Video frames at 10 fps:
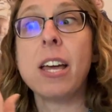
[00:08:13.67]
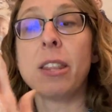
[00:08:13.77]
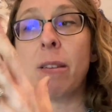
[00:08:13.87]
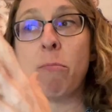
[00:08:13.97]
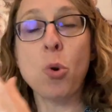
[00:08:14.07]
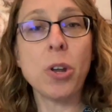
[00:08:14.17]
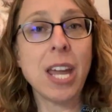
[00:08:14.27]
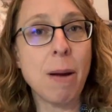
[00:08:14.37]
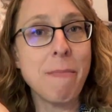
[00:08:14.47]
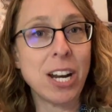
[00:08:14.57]
the more they
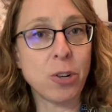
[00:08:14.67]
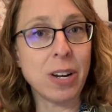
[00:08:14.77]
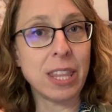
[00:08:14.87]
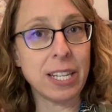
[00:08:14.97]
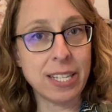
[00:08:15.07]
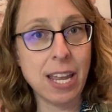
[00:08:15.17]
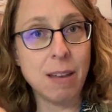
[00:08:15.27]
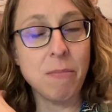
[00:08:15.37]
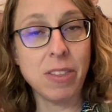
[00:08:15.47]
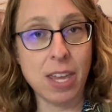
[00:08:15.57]
are measuring the
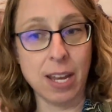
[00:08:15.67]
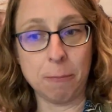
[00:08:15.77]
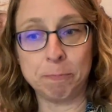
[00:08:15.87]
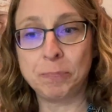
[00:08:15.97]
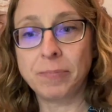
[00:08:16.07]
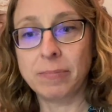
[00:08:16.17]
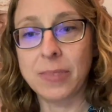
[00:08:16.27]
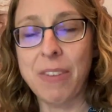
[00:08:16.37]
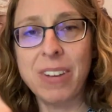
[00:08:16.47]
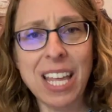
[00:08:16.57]
same thing.
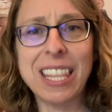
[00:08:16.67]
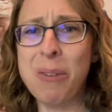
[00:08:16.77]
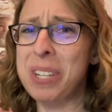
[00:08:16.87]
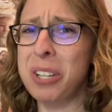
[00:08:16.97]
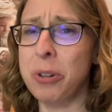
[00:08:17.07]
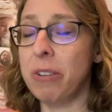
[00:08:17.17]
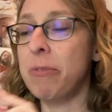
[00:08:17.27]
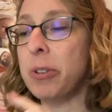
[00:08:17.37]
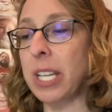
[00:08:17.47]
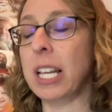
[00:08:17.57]
I feel like that was a little
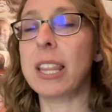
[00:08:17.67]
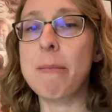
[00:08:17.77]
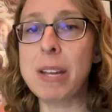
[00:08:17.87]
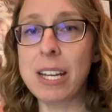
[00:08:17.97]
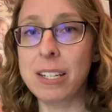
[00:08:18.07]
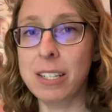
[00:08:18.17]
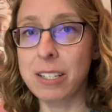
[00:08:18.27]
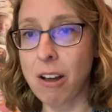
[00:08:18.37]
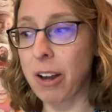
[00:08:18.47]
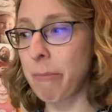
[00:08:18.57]
confusing. Let me
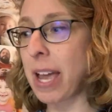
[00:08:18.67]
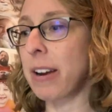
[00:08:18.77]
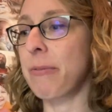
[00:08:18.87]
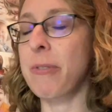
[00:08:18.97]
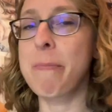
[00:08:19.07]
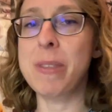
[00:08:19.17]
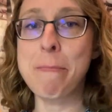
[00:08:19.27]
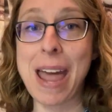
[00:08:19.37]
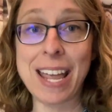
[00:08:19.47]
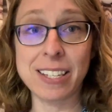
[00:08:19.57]
talk about it from the
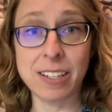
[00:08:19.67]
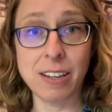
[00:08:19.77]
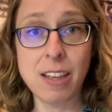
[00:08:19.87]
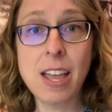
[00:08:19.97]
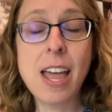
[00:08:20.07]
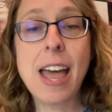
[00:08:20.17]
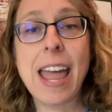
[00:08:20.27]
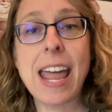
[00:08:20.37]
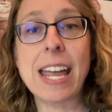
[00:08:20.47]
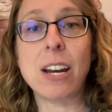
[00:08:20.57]
MASC,
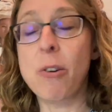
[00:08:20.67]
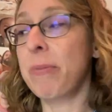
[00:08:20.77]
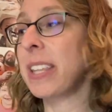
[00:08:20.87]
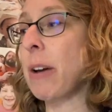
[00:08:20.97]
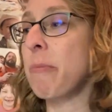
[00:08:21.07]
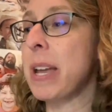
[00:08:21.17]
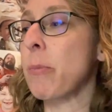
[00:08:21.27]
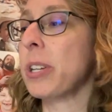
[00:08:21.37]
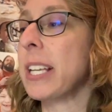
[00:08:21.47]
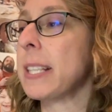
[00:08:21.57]
and hopefully that will make
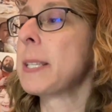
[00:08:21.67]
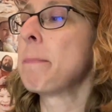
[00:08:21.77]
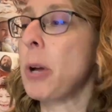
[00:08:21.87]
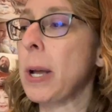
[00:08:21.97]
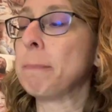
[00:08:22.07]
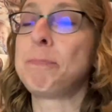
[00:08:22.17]
more sense. Okay.